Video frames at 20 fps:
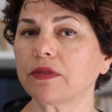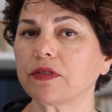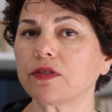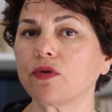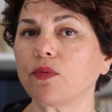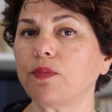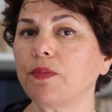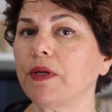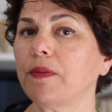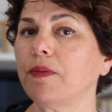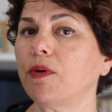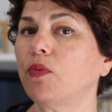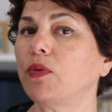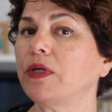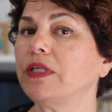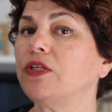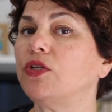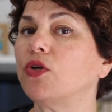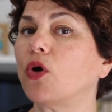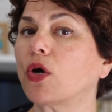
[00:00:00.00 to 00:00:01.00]
So people
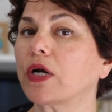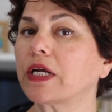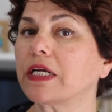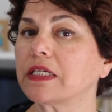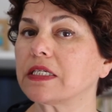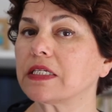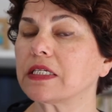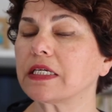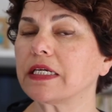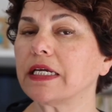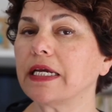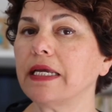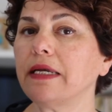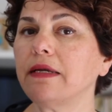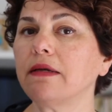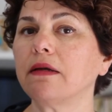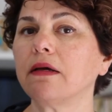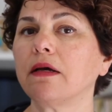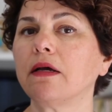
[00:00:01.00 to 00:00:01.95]
with darker skin,